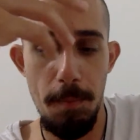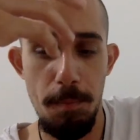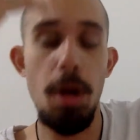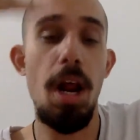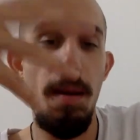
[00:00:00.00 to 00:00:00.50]

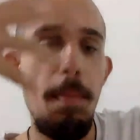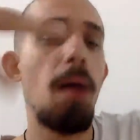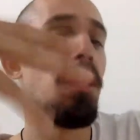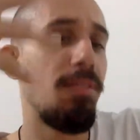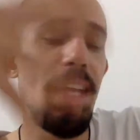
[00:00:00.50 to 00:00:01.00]
put on a
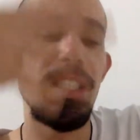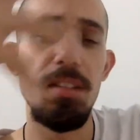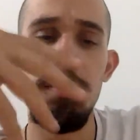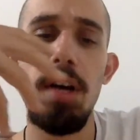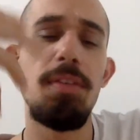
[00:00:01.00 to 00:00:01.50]
public face
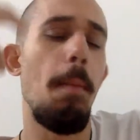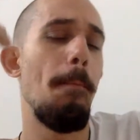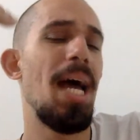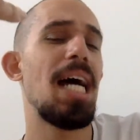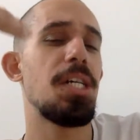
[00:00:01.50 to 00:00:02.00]
of
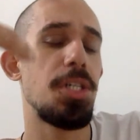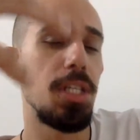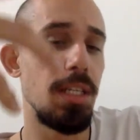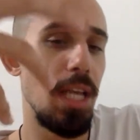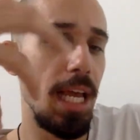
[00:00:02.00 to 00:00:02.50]

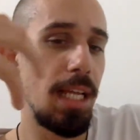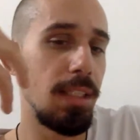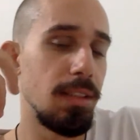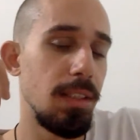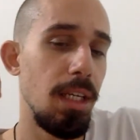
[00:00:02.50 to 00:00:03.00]
compassion
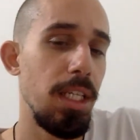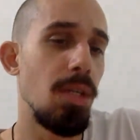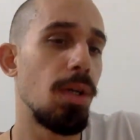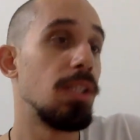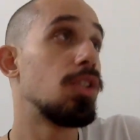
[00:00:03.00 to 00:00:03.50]
and
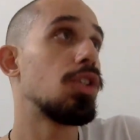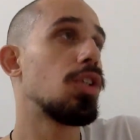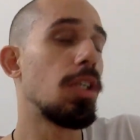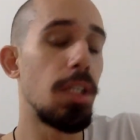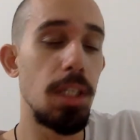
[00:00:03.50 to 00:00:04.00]

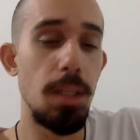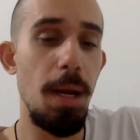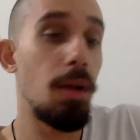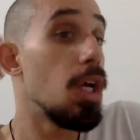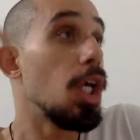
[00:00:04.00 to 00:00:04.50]
concern
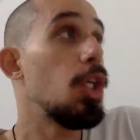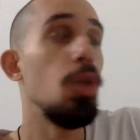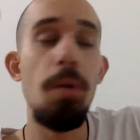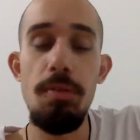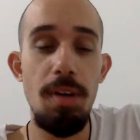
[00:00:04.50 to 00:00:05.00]
about
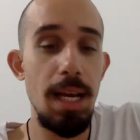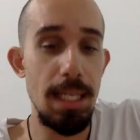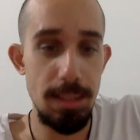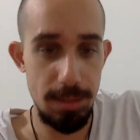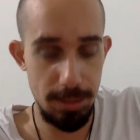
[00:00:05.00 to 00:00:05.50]
human
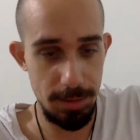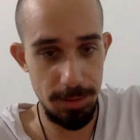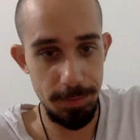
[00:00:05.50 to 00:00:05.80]
rights,